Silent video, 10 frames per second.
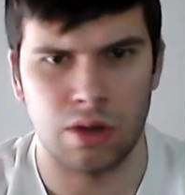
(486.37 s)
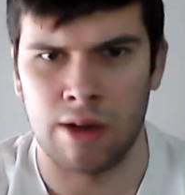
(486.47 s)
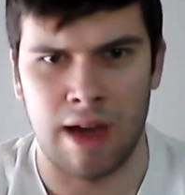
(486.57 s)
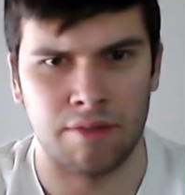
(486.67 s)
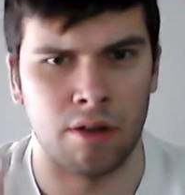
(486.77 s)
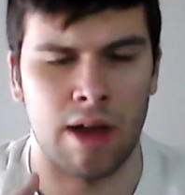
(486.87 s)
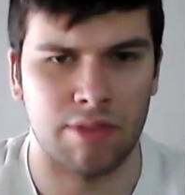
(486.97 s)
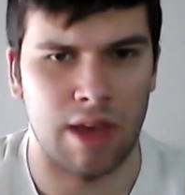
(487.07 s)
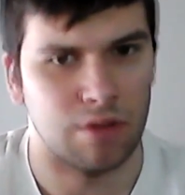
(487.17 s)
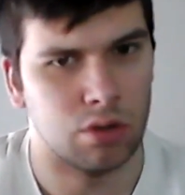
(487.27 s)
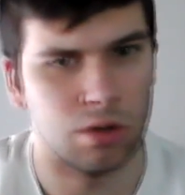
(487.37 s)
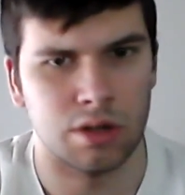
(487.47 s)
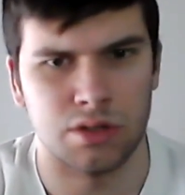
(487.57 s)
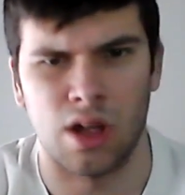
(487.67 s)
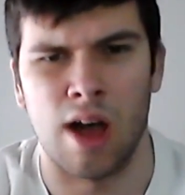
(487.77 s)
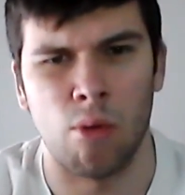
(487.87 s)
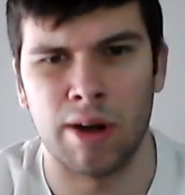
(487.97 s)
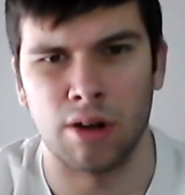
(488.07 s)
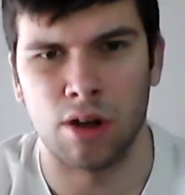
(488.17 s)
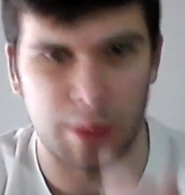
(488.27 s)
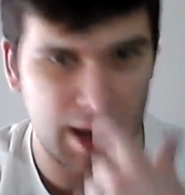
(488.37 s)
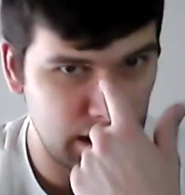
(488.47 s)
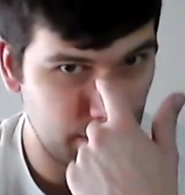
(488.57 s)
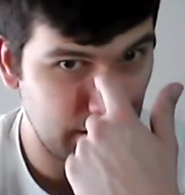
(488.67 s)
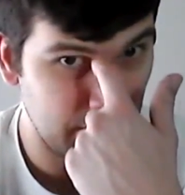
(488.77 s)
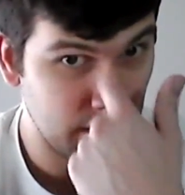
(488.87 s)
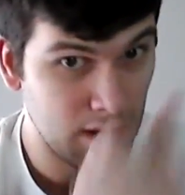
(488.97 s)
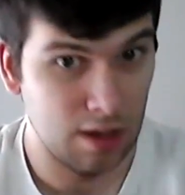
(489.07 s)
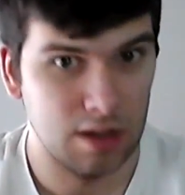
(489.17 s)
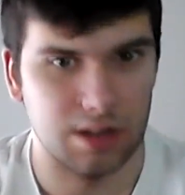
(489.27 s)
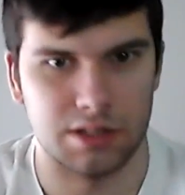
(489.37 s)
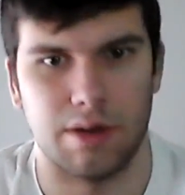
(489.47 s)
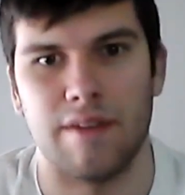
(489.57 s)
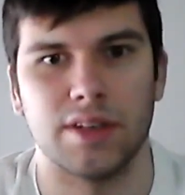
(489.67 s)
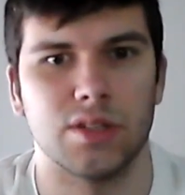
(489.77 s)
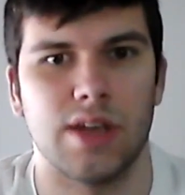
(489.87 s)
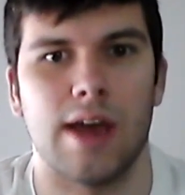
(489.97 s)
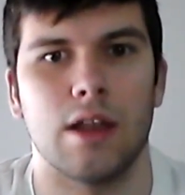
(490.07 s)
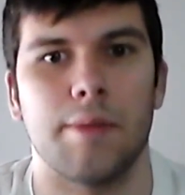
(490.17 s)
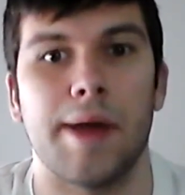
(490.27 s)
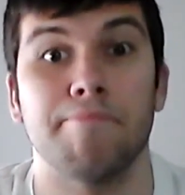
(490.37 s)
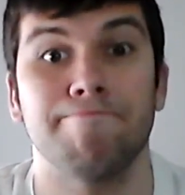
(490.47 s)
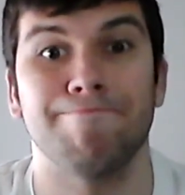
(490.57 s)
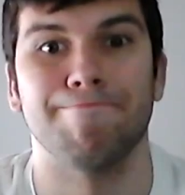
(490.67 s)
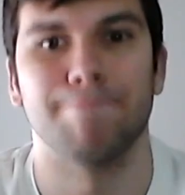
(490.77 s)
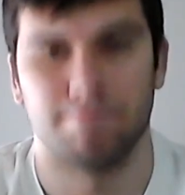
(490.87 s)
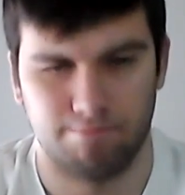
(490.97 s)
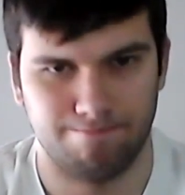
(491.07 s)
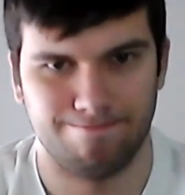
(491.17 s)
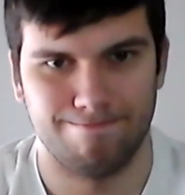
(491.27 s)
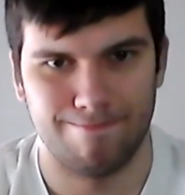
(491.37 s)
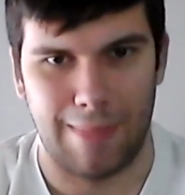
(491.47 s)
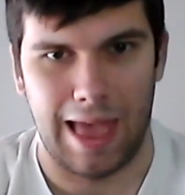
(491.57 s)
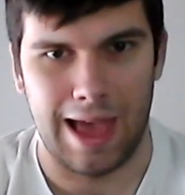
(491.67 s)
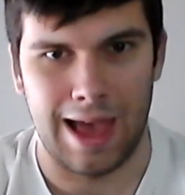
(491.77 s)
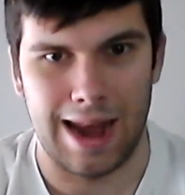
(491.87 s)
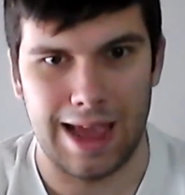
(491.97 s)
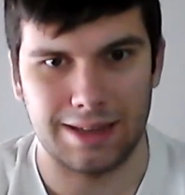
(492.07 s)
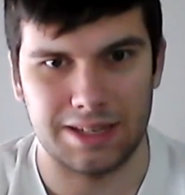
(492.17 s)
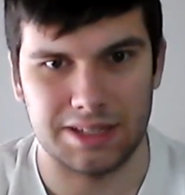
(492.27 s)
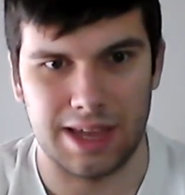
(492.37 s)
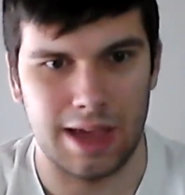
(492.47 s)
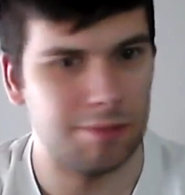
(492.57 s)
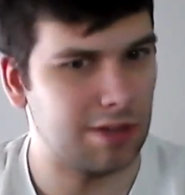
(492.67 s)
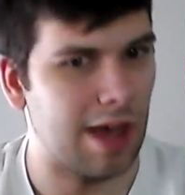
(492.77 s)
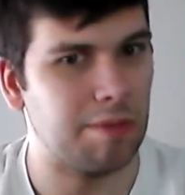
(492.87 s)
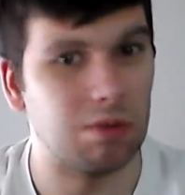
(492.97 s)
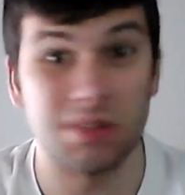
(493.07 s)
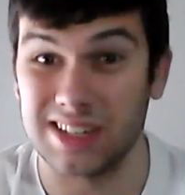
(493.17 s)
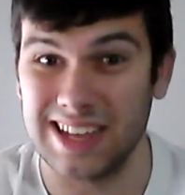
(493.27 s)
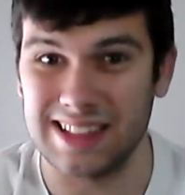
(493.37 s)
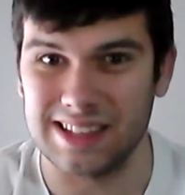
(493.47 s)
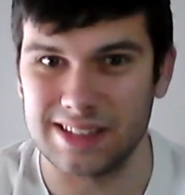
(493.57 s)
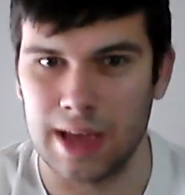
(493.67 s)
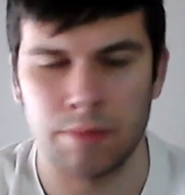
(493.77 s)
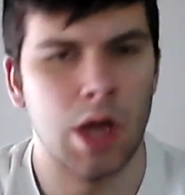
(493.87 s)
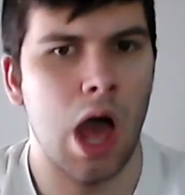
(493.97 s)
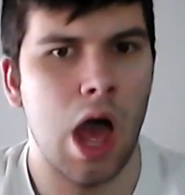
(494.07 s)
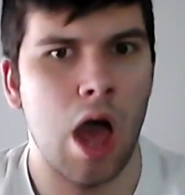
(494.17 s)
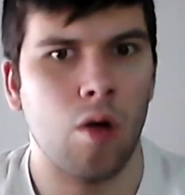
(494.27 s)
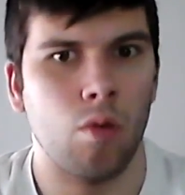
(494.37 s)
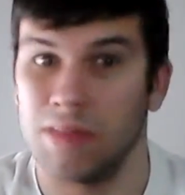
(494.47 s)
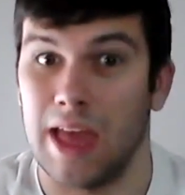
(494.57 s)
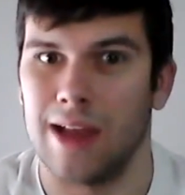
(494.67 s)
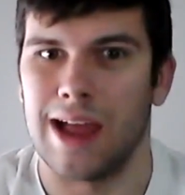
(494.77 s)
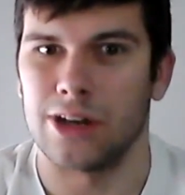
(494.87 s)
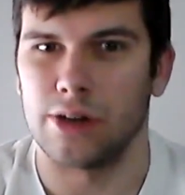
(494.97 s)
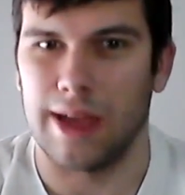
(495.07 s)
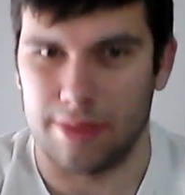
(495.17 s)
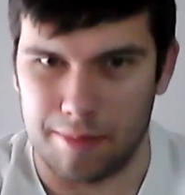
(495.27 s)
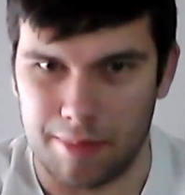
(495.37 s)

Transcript: I'll have to have a look, because I went and got them at EB because they were having a sale. I'm like, I like these games. I've been wanting to get these games. What the hell? I shall get them.